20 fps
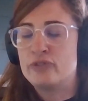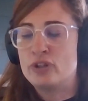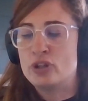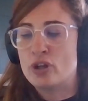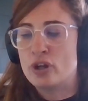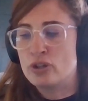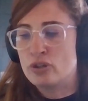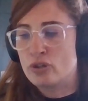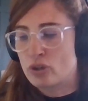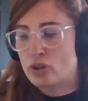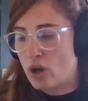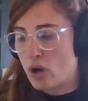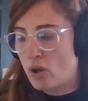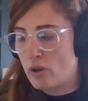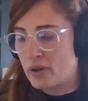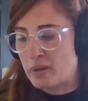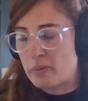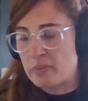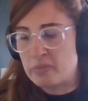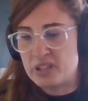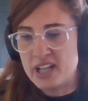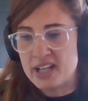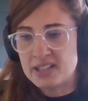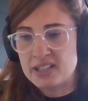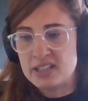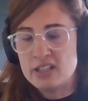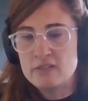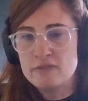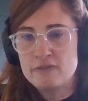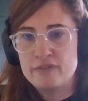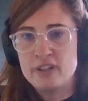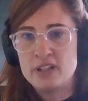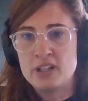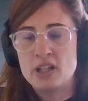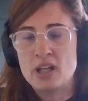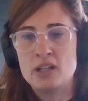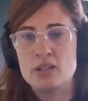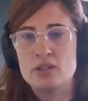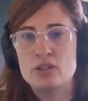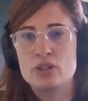your goal and objective
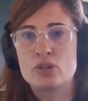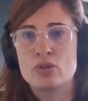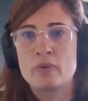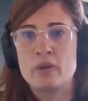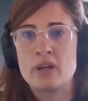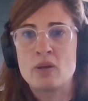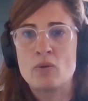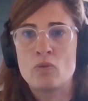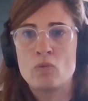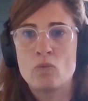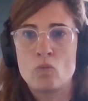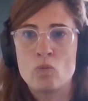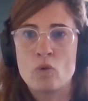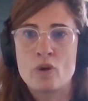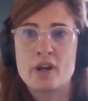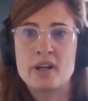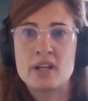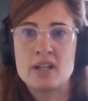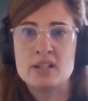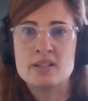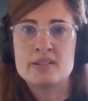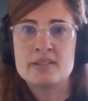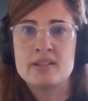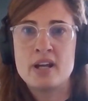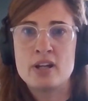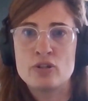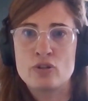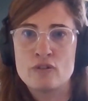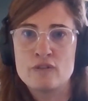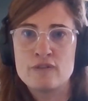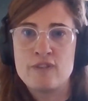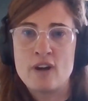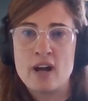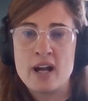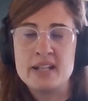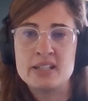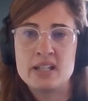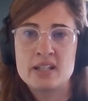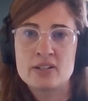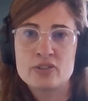in doing what it is that you're
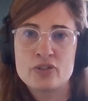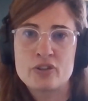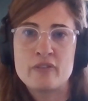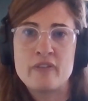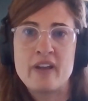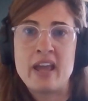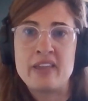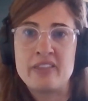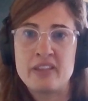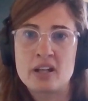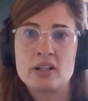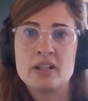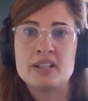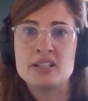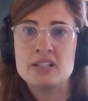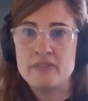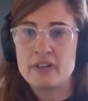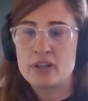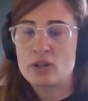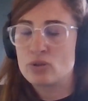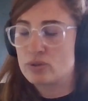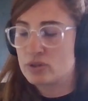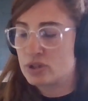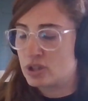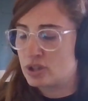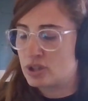finding sort of ethically difficult to